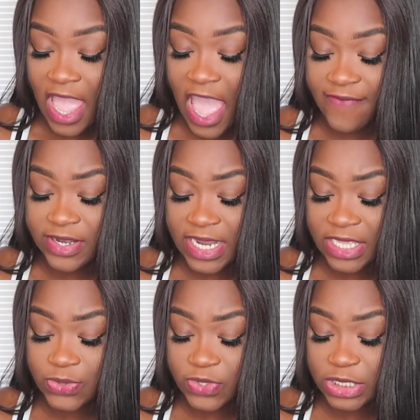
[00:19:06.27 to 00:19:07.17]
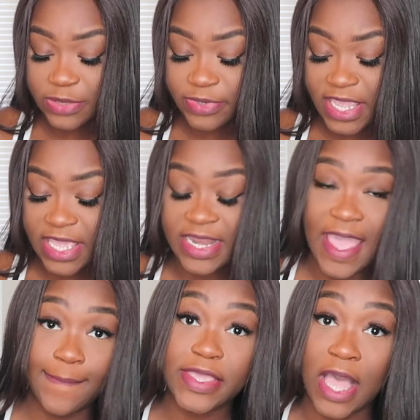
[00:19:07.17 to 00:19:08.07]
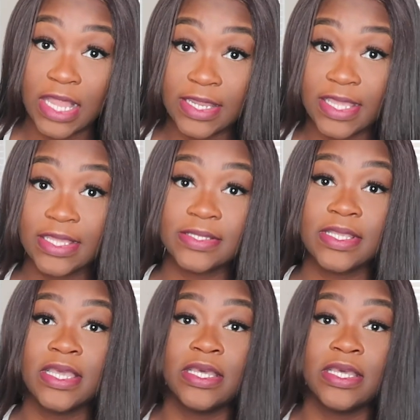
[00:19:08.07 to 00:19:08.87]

Have a nice winter break and happy holidays.